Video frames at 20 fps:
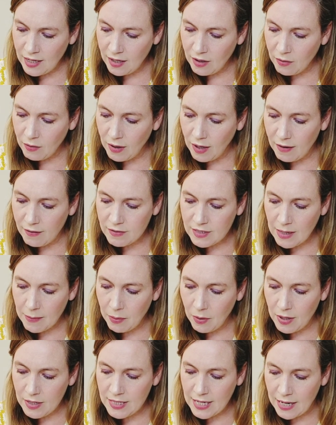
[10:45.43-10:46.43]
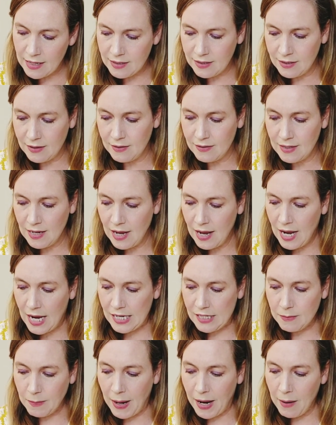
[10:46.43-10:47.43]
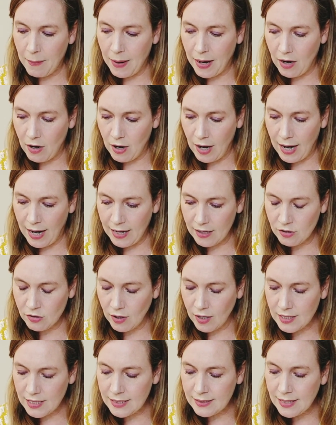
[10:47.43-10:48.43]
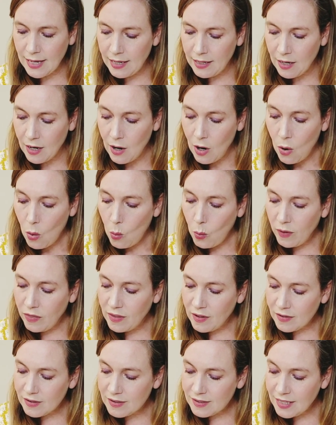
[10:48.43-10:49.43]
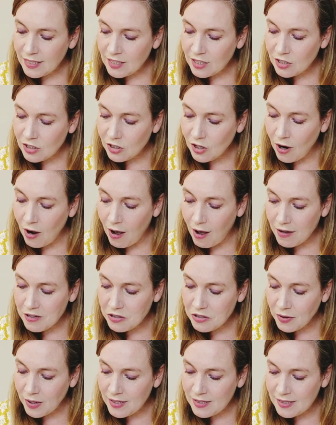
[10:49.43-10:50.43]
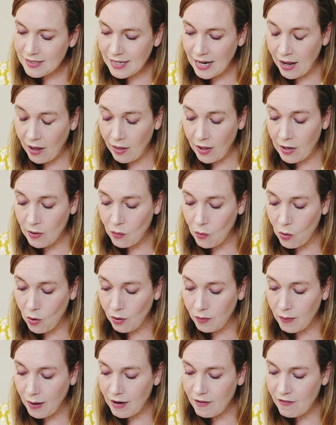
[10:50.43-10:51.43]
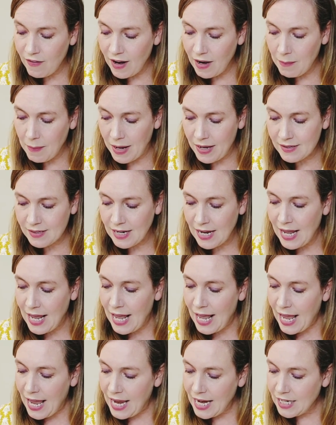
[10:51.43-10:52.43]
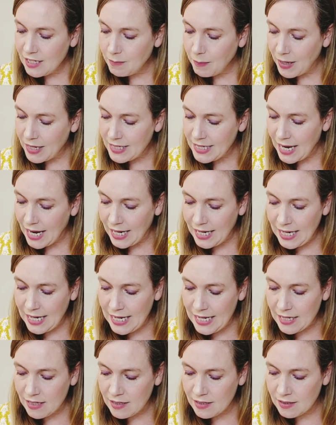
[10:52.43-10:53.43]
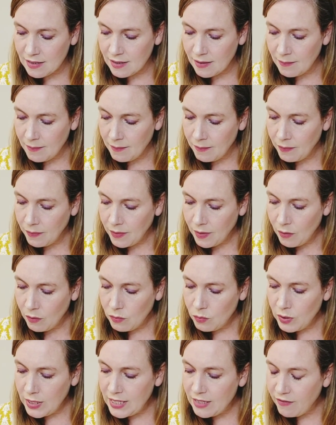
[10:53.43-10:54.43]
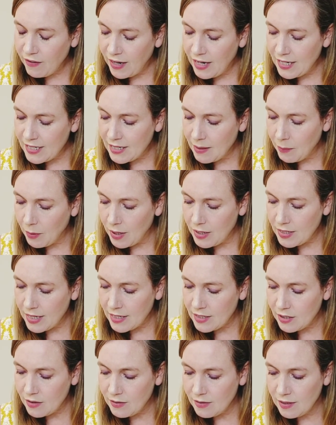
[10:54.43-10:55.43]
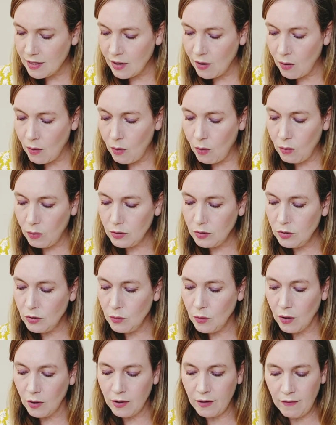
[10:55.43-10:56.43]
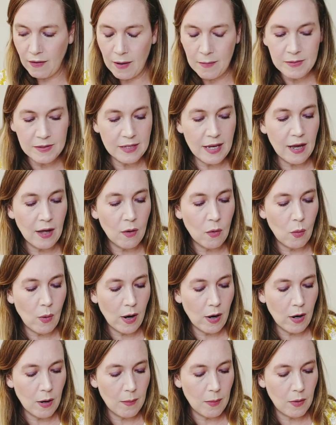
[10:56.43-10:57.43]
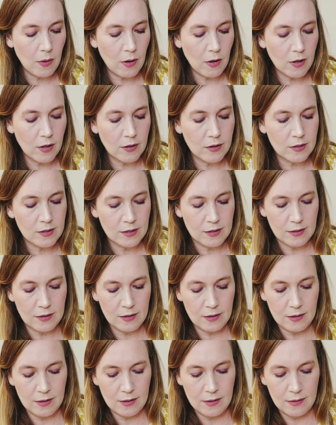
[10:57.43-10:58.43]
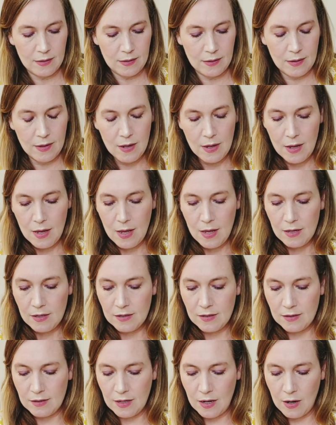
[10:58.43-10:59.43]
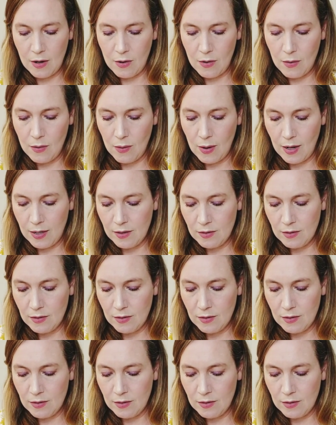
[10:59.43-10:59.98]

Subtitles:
and creative temporary tattoos inspired by her hand-drawn design. With their signature on-trend style and worldwide fan base, Inked by Danny is redefining temporary tattoos in a whole new world of upscale wearable art. So